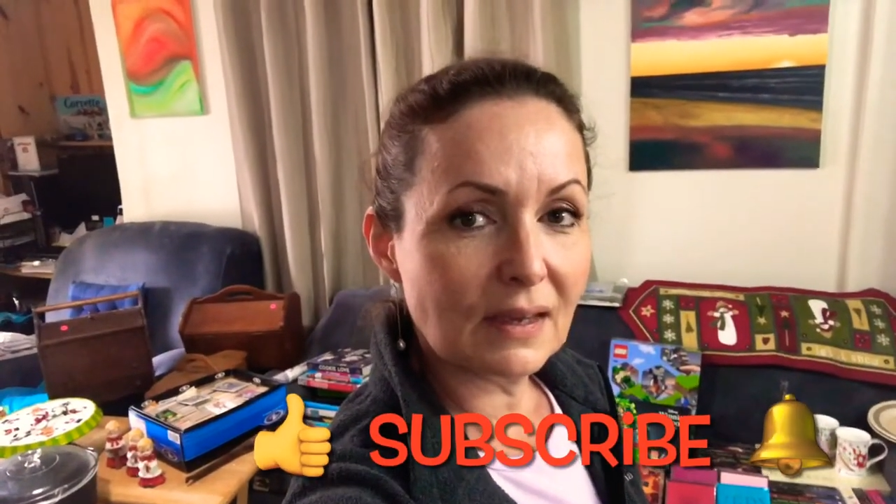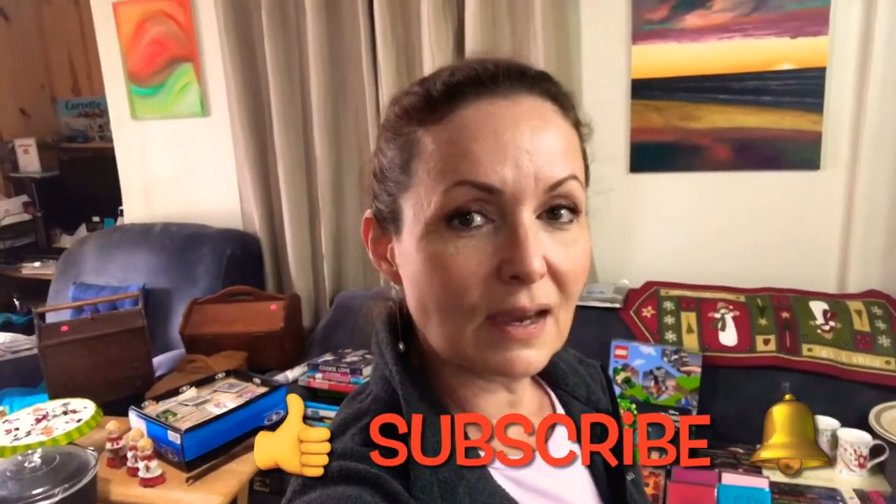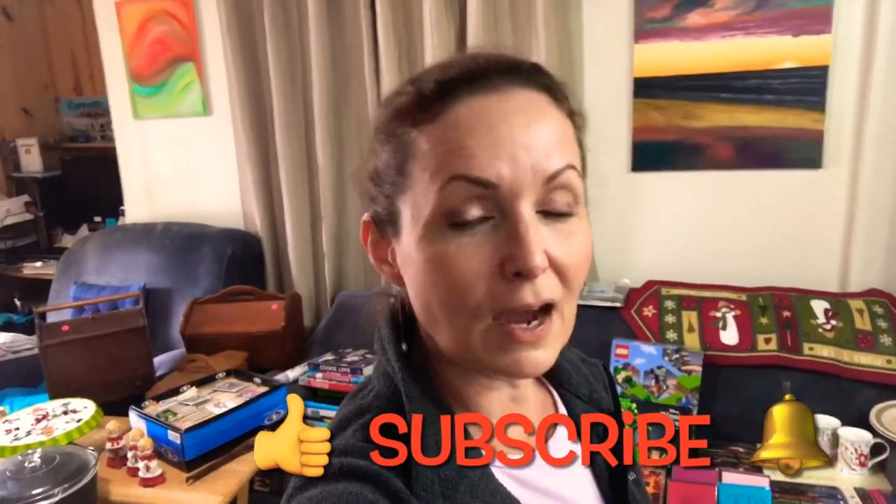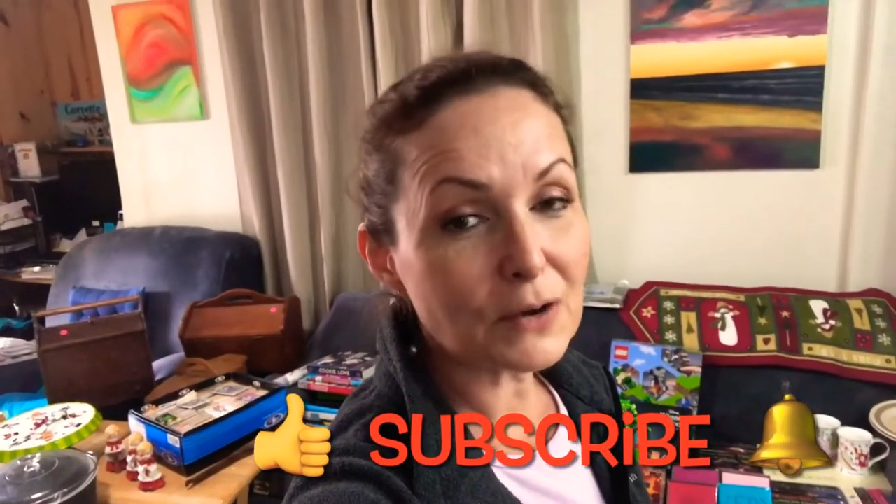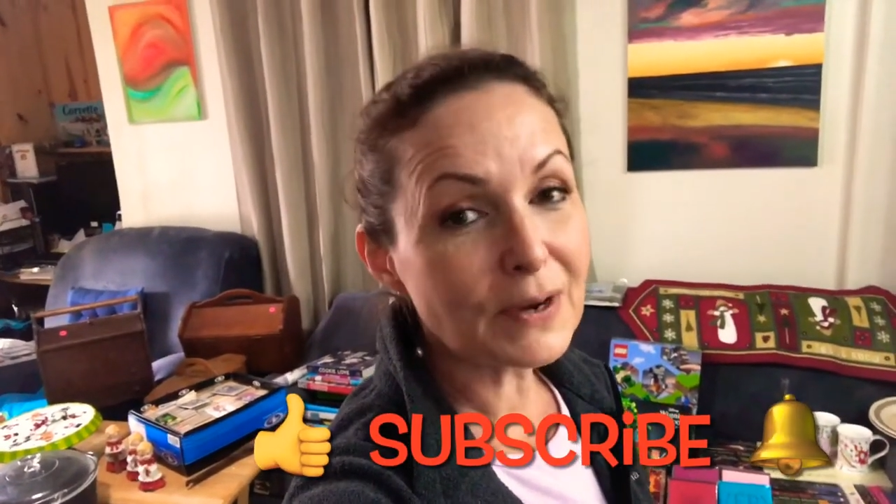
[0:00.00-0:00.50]

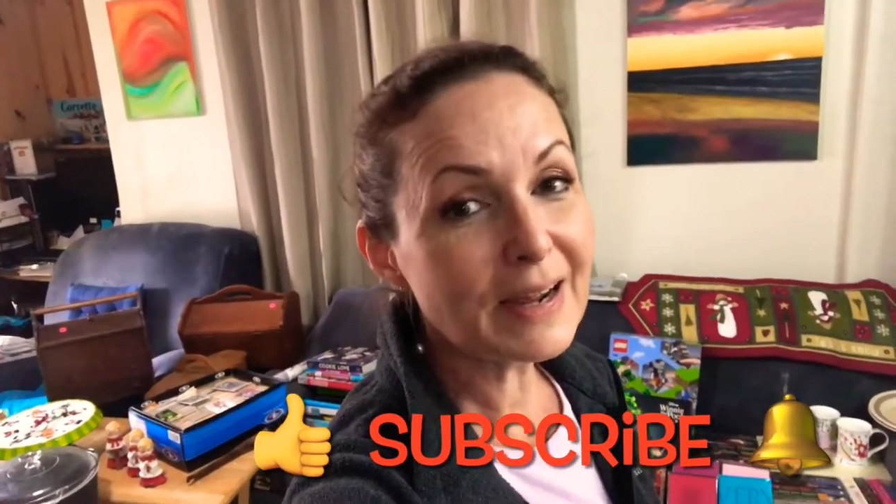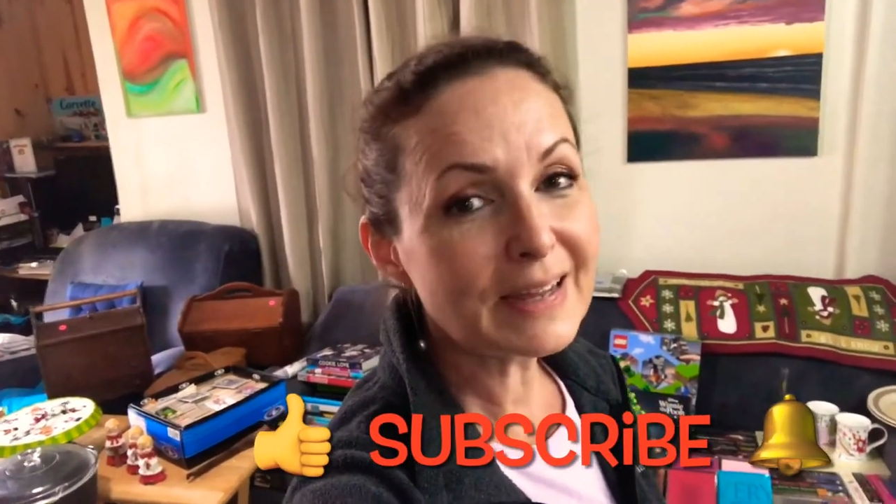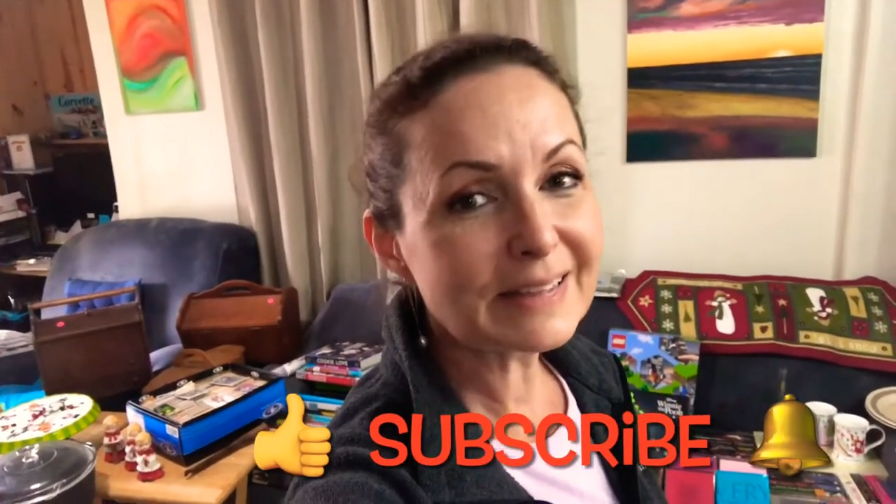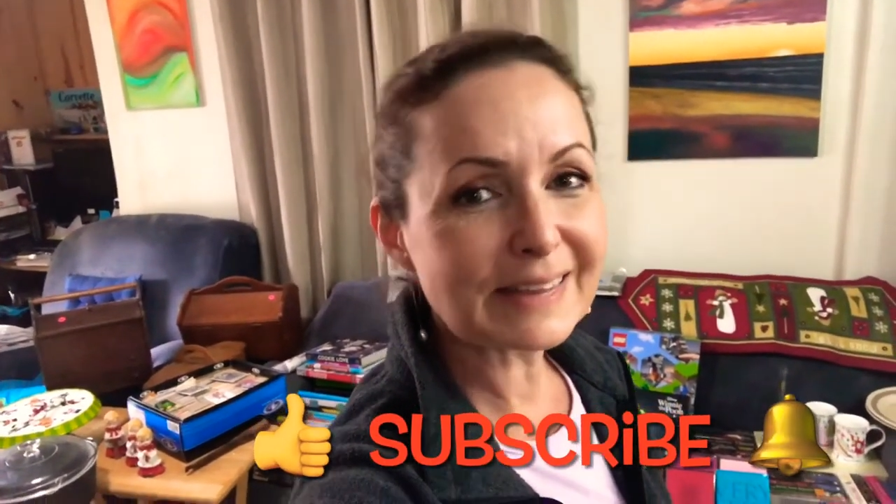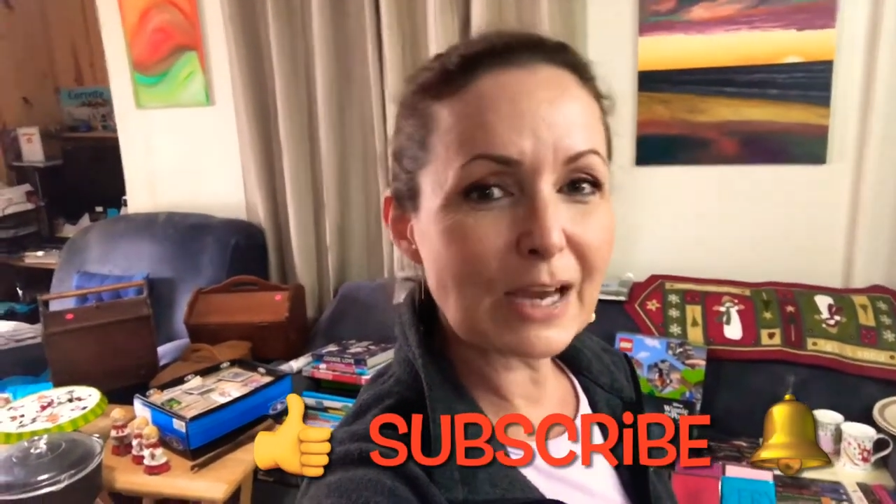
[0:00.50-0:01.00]
All
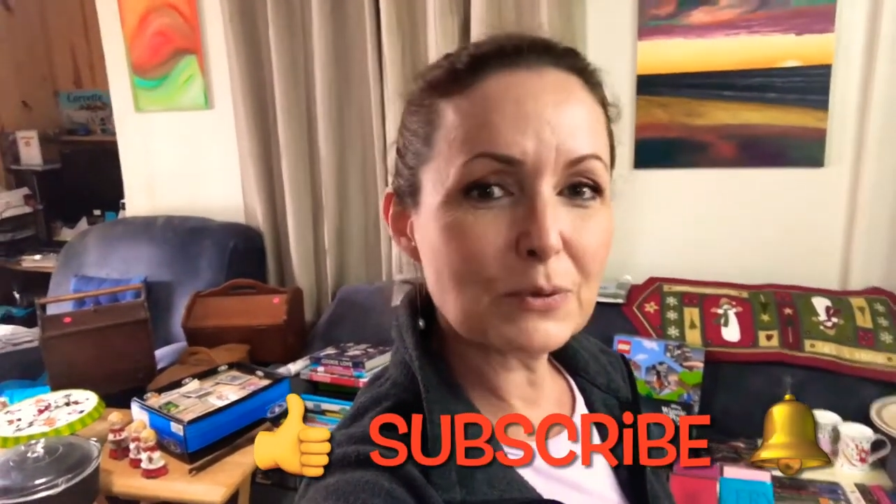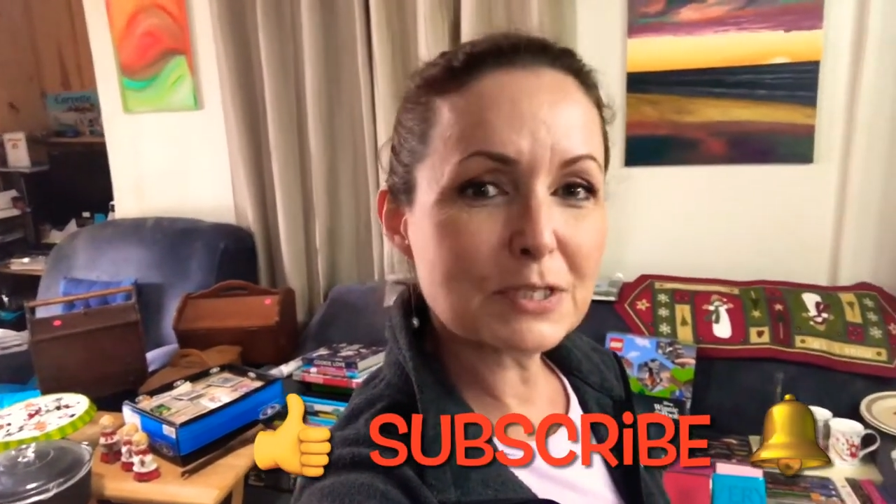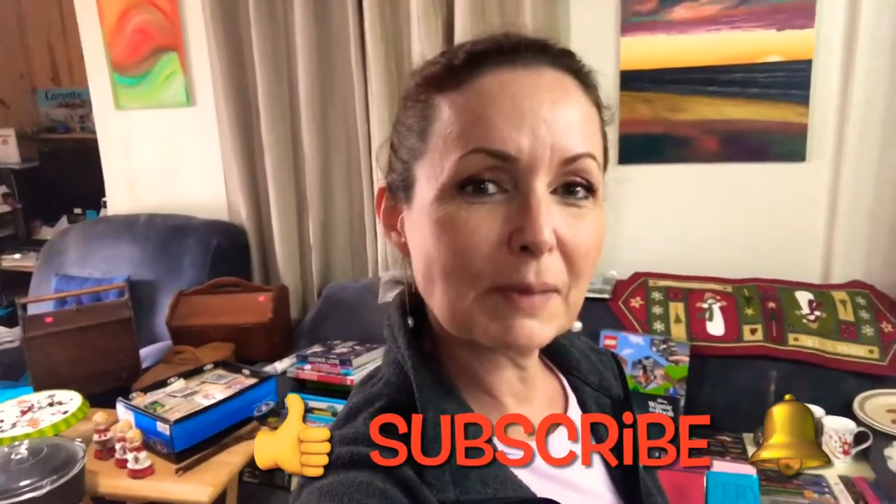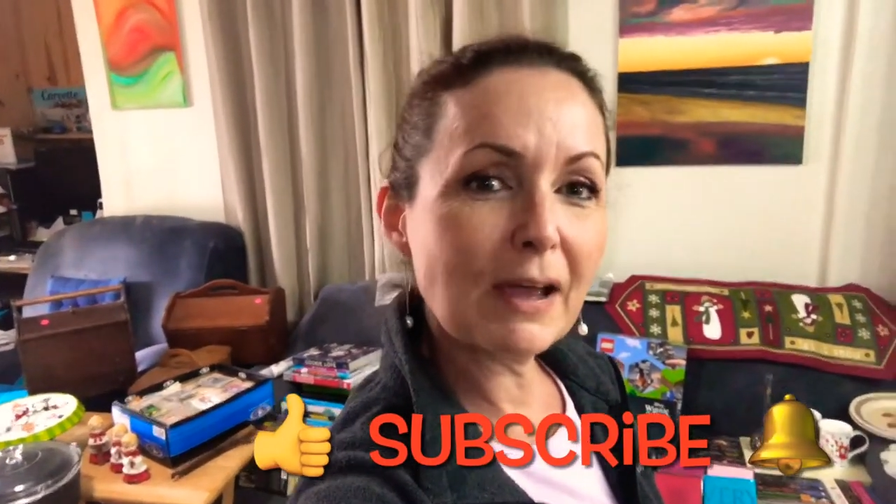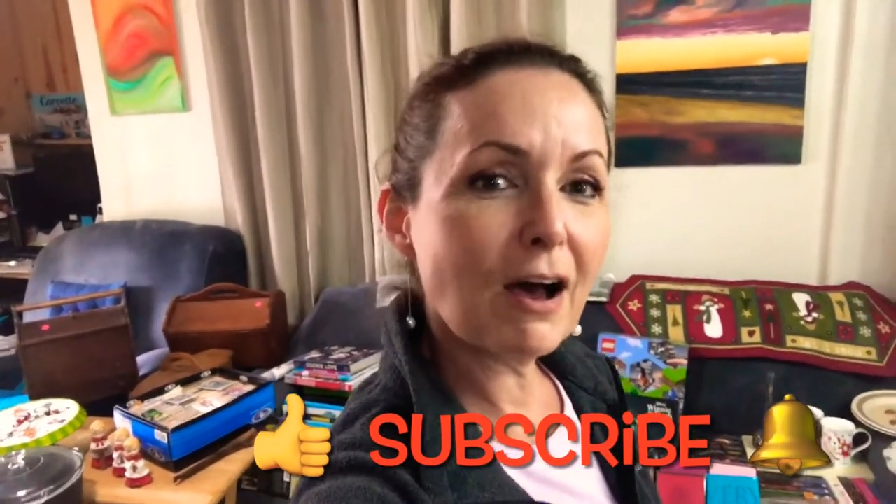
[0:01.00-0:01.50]
right, that
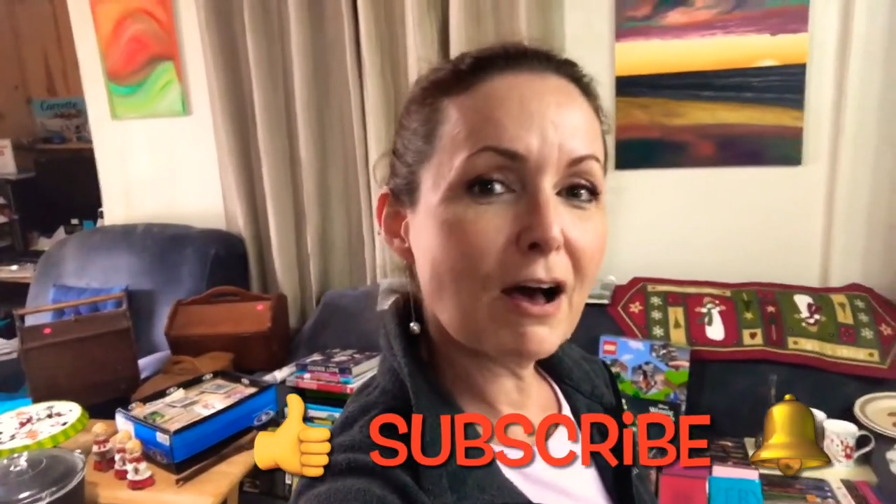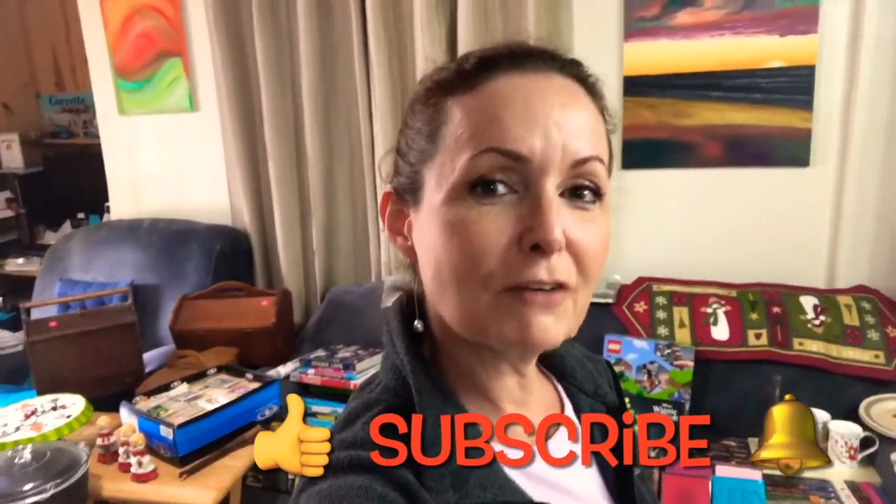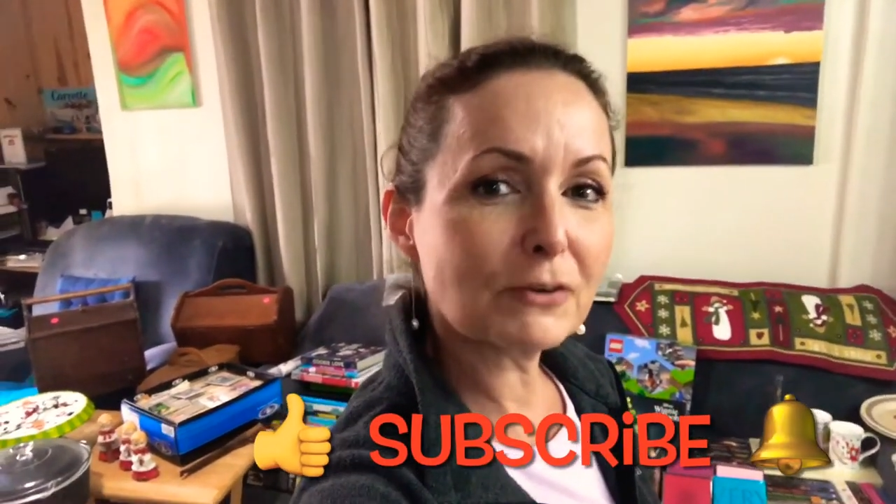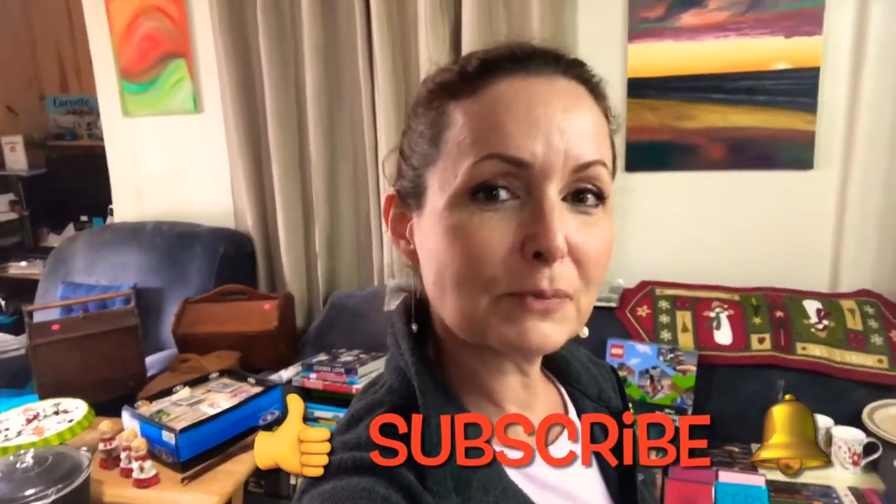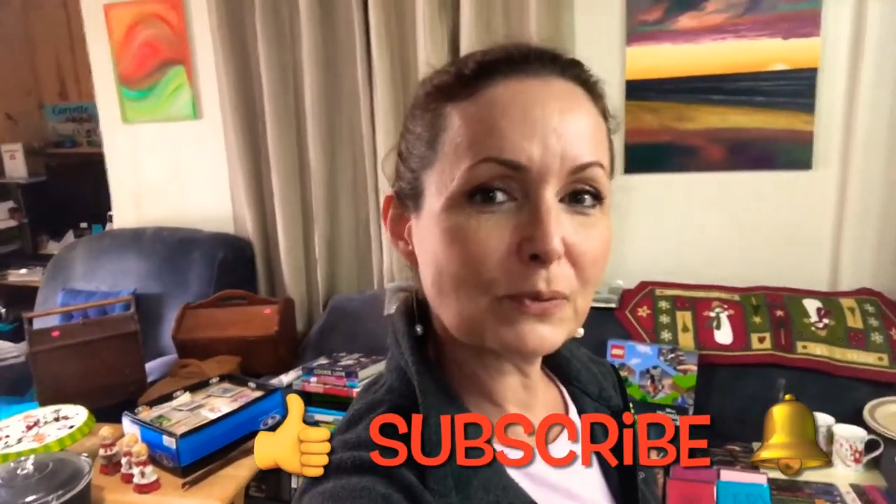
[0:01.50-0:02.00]
was my haul from